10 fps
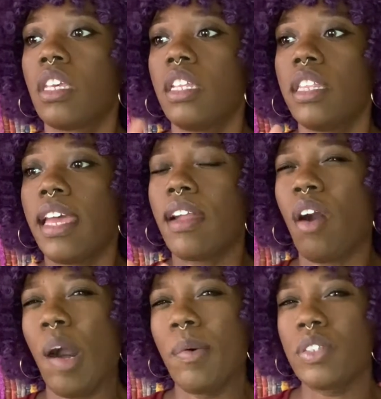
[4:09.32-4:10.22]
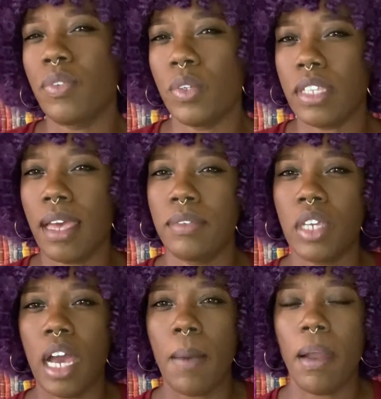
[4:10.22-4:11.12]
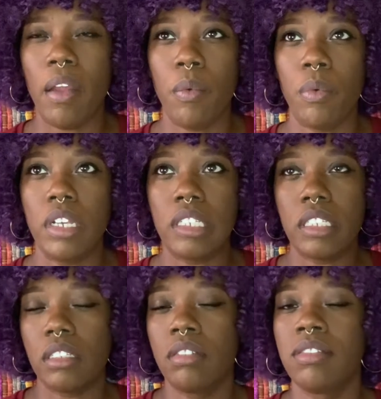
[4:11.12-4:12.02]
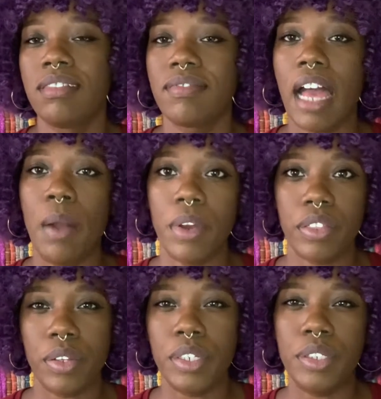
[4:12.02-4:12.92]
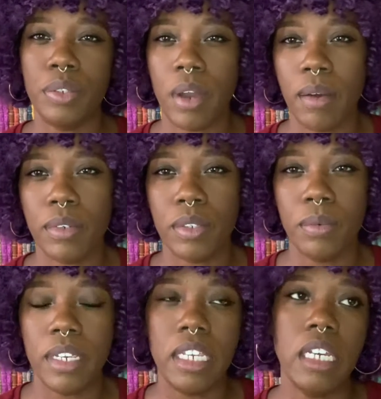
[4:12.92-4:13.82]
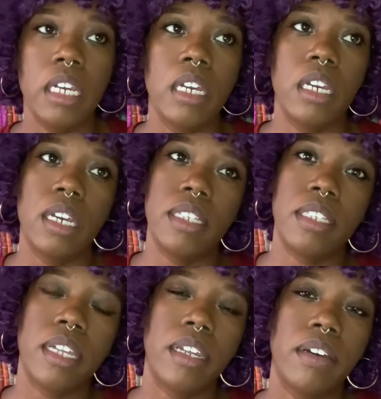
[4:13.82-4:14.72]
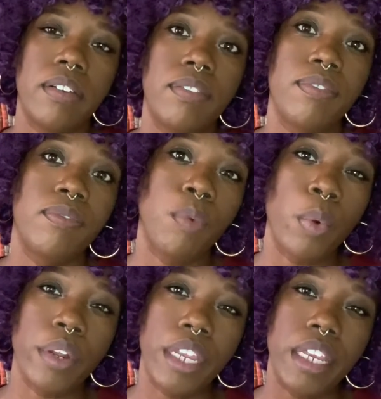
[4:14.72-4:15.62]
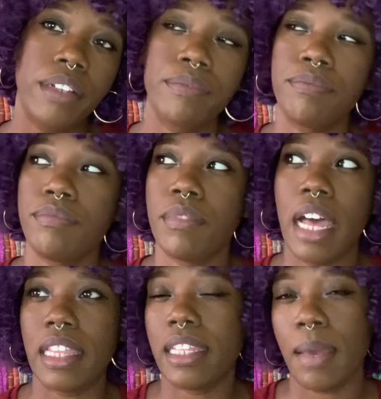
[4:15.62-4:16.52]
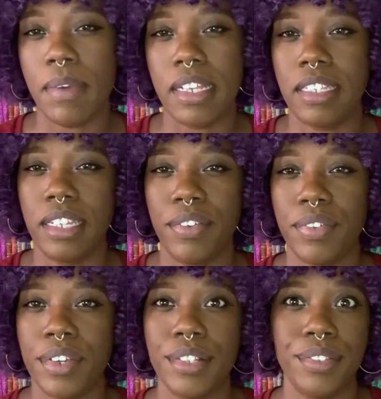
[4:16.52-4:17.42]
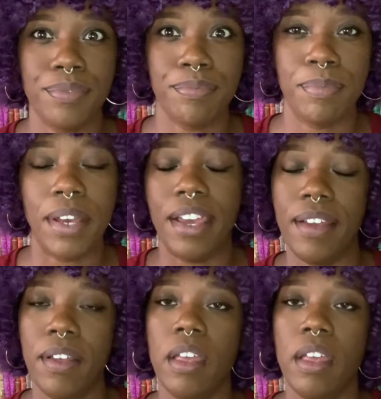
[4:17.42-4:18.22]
like almost a full-time job. I work 32 hours a week instead of 40. Not that that makes a difference, but